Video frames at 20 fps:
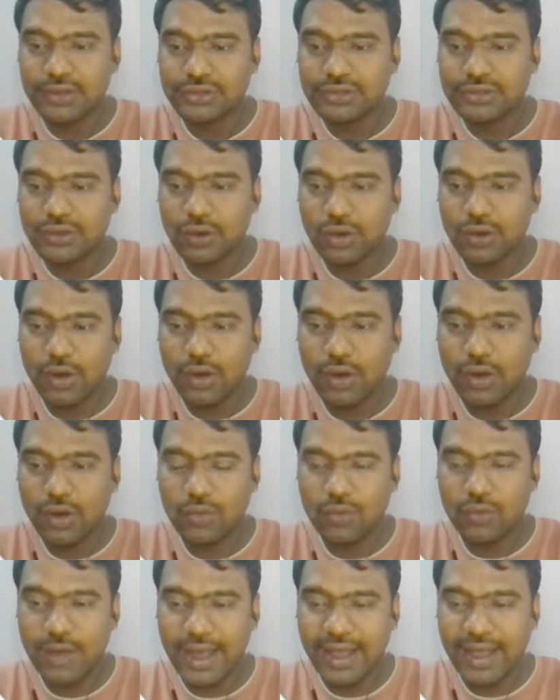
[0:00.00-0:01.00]
So
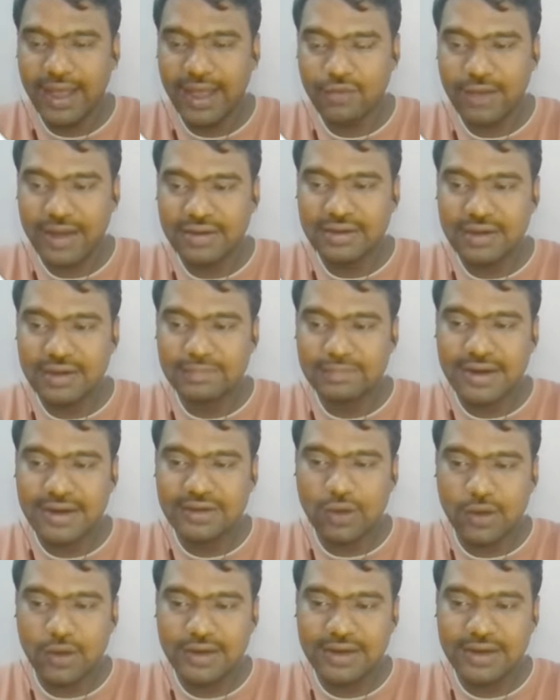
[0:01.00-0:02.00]
now I have entered my
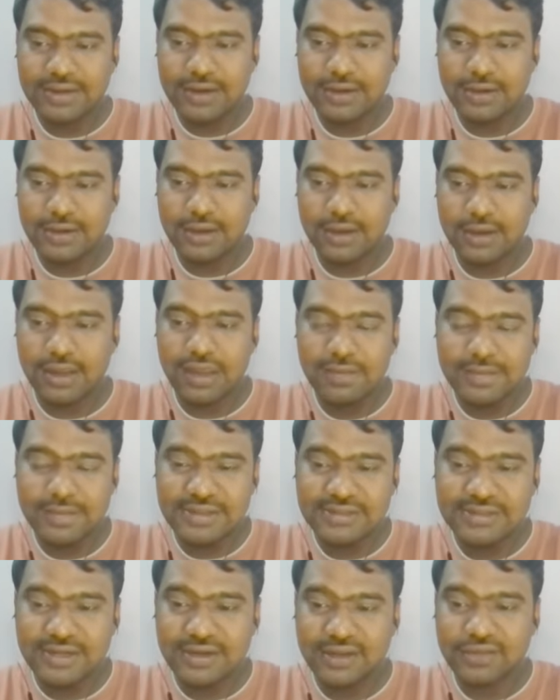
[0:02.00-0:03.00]
targeted
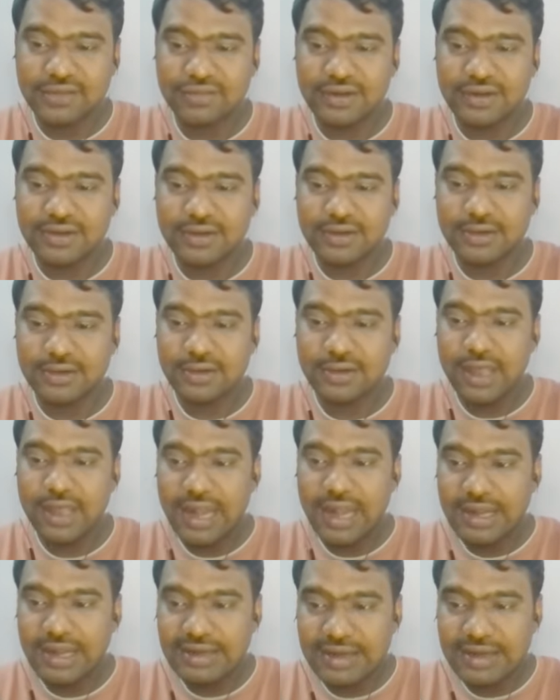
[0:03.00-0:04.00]
email status filter.
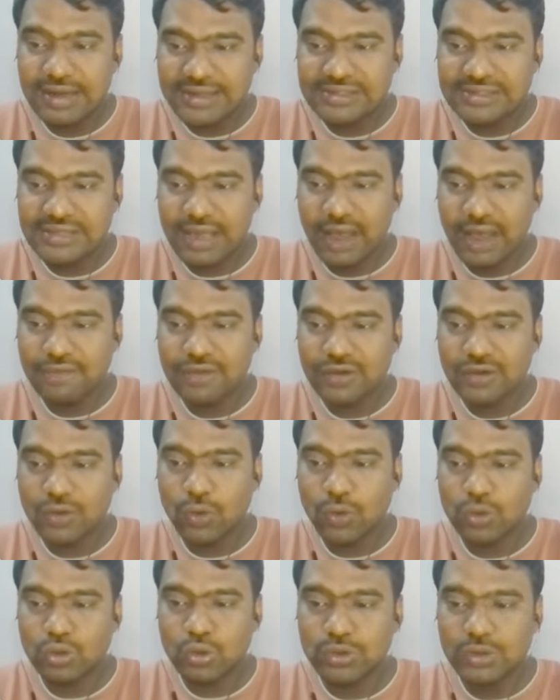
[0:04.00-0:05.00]
Next, I will
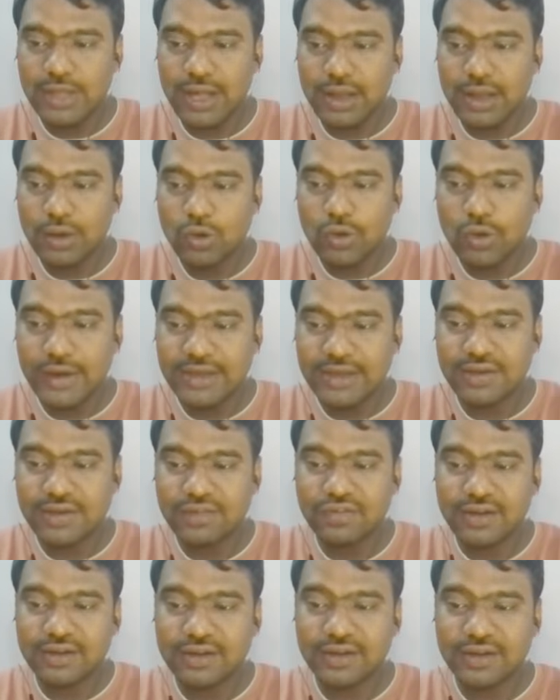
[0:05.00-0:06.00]
go through the
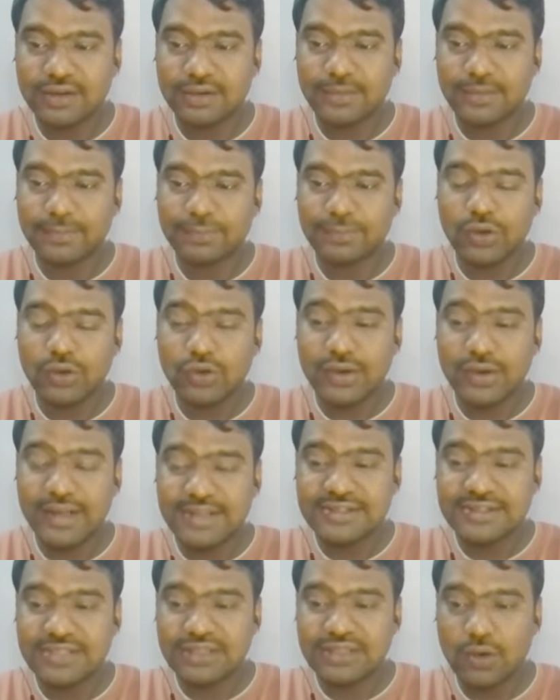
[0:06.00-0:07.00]
location filter. Here you
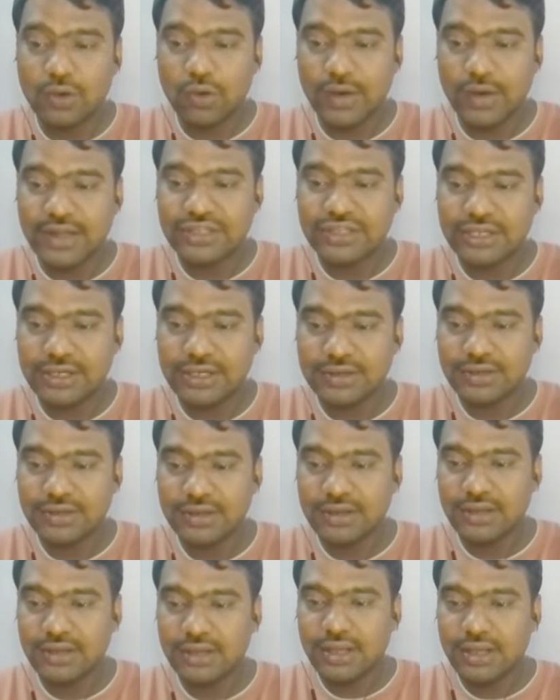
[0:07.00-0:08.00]
can see the location.
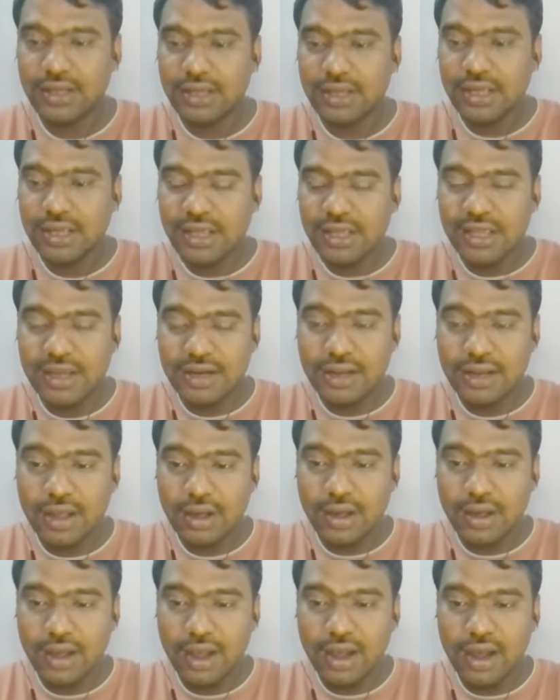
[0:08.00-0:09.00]
Here,
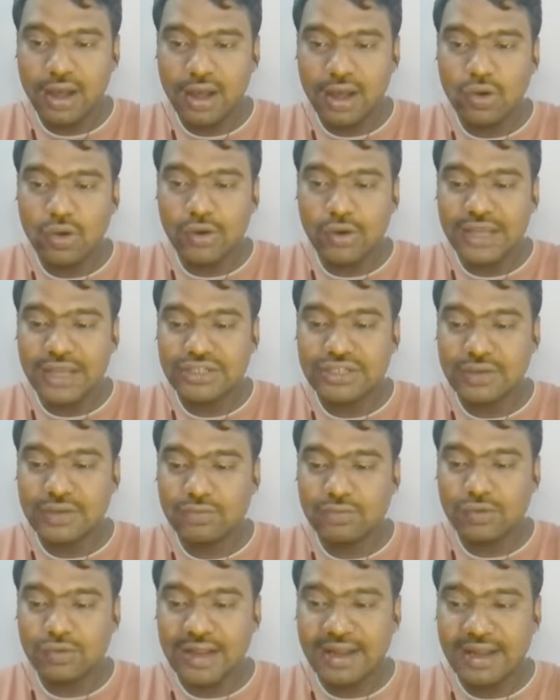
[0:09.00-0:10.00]

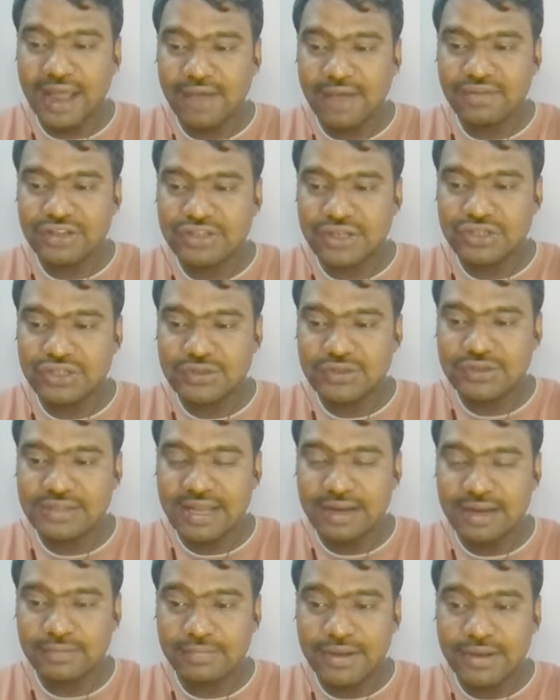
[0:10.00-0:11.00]
location, we can have a chance to
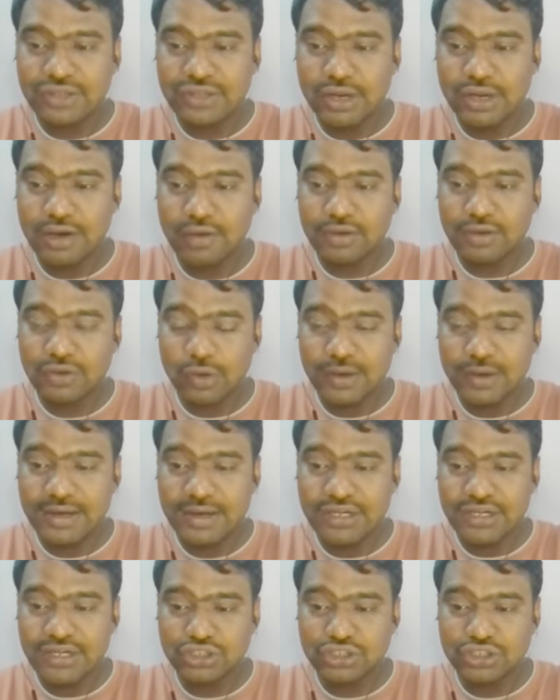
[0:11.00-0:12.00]
select based on our
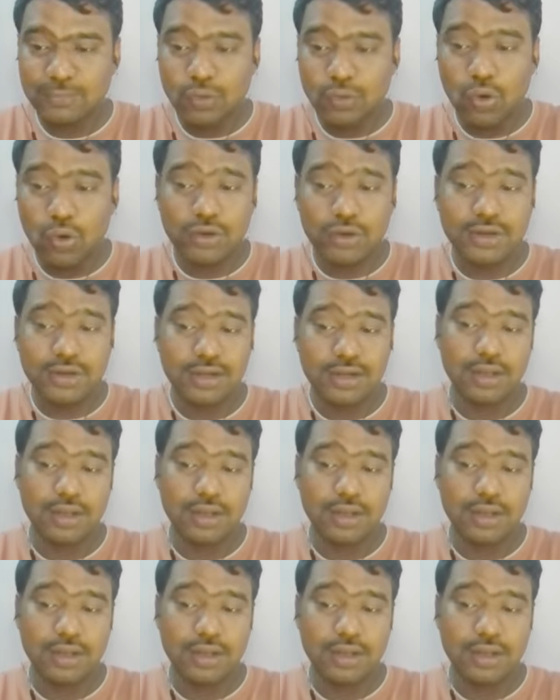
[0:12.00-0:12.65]
targeted zip code,